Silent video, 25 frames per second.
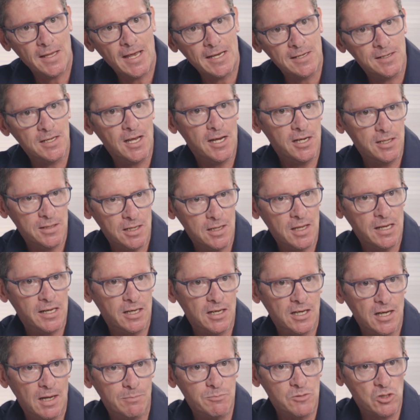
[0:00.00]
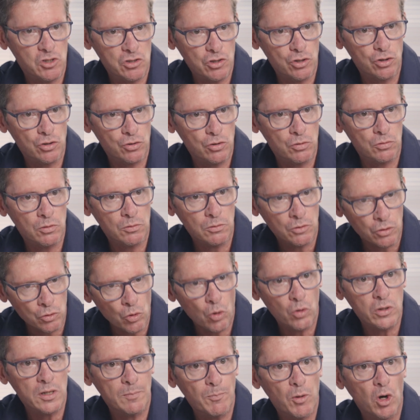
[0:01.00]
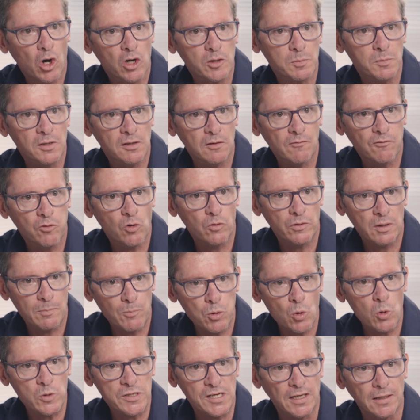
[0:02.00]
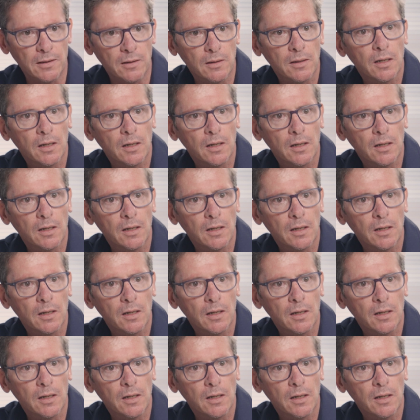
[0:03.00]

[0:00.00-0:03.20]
that data then comes to your department for reporting.